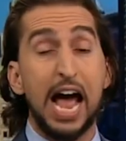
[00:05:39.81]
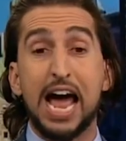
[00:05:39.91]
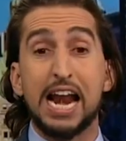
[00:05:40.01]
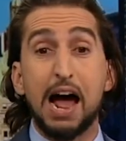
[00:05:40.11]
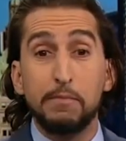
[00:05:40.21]

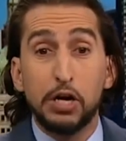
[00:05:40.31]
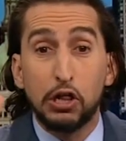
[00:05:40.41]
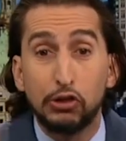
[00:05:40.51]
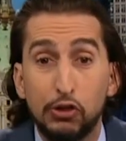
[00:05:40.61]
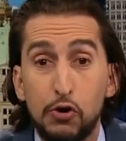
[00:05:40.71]
and I'm going
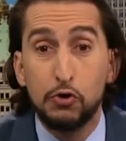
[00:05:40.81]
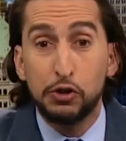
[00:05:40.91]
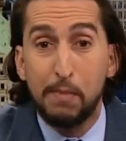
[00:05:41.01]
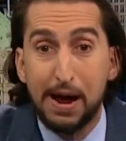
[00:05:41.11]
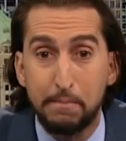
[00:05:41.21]
to
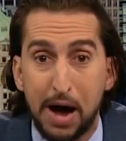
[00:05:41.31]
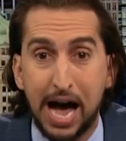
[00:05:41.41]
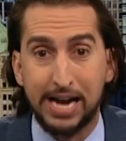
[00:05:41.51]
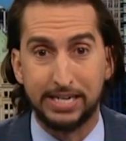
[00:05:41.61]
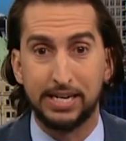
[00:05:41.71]
lose my
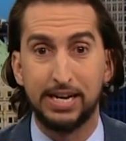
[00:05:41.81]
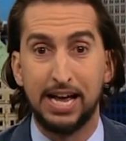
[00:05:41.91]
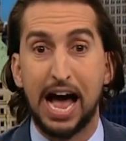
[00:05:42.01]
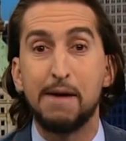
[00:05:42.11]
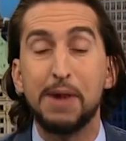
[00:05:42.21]

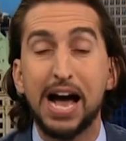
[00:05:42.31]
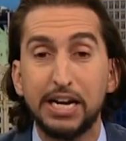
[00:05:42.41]
mind.